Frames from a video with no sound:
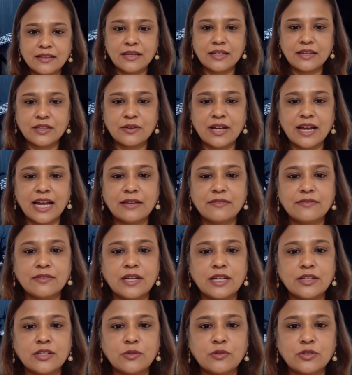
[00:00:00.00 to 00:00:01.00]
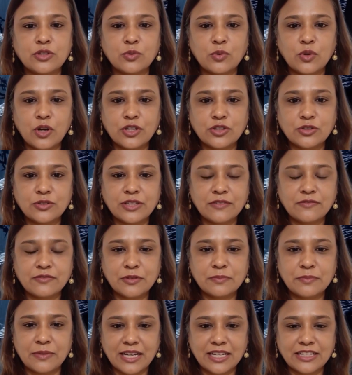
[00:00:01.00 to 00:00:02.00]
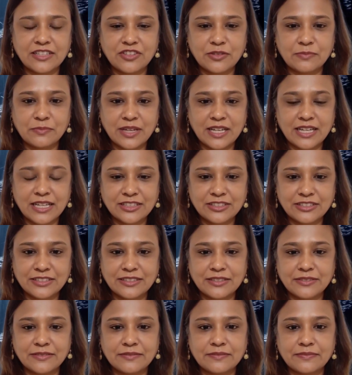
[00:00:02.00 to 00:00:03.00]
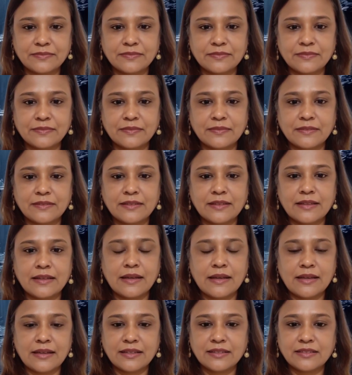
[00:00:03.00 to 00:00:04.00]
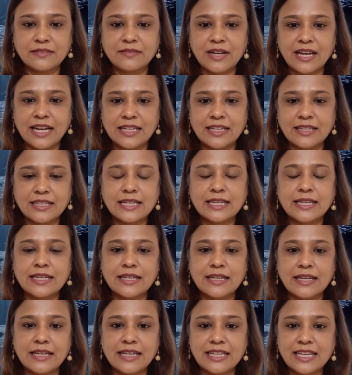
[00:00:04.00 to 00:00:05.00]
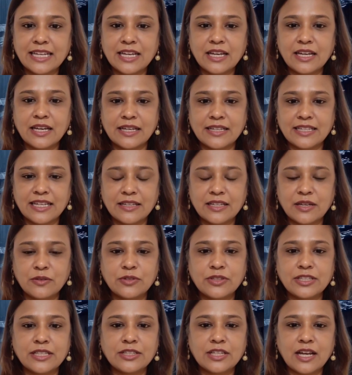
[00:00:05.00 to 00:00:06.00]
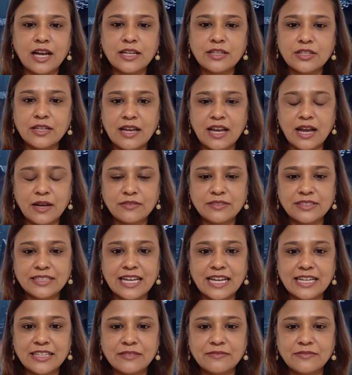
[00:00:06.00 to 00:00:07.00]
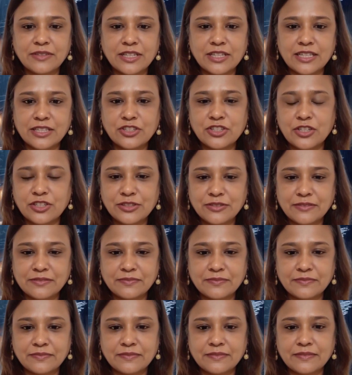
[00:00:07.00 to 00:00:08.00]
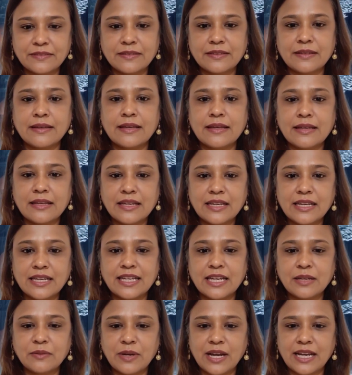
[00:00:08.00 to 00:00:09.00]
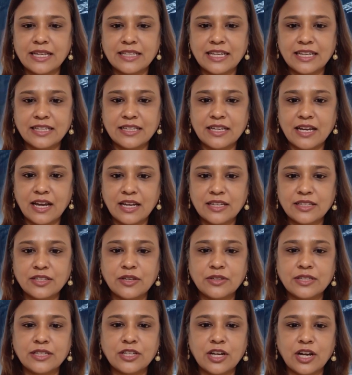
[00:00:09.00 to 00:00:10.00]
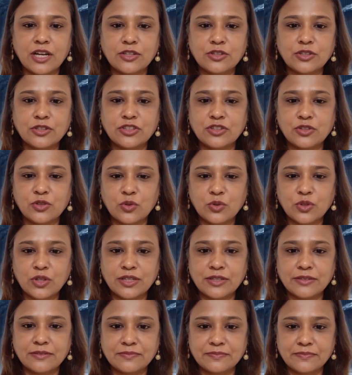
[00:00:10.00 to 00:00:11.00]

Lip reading: Grandfather was wandering from place to place. Finally, he heard that there was a doctor outside the village. He went and knocked on the doctor's door.